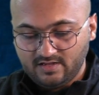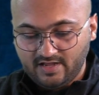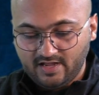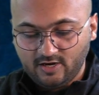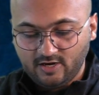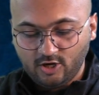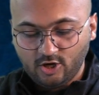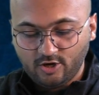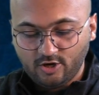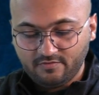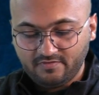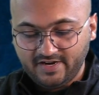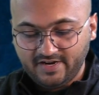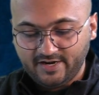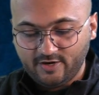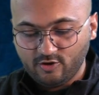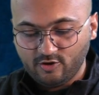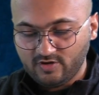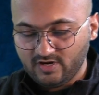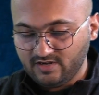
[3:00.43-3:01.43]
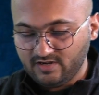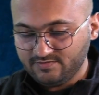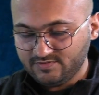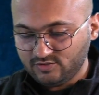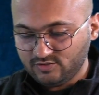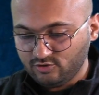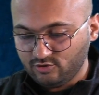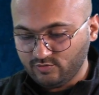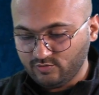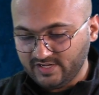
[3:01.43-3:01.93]
and a lot of radiographs.
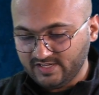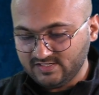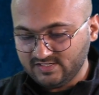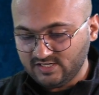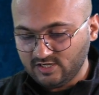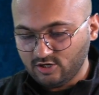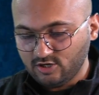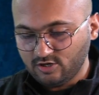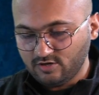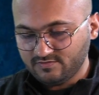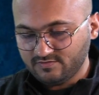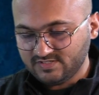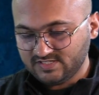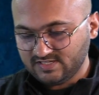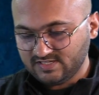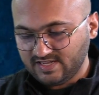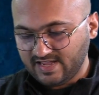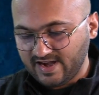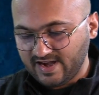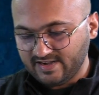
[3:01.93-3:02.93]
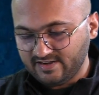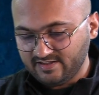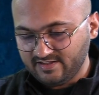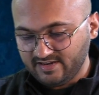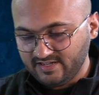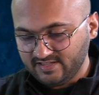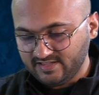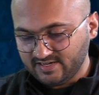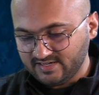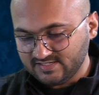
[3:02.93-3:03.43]
So you can see a lot of
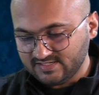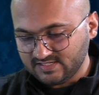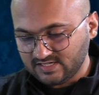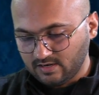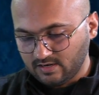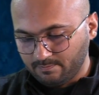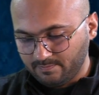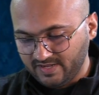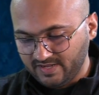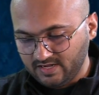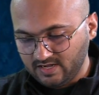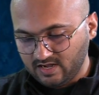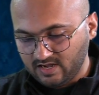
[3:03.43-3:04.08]
scattering. There is cupping,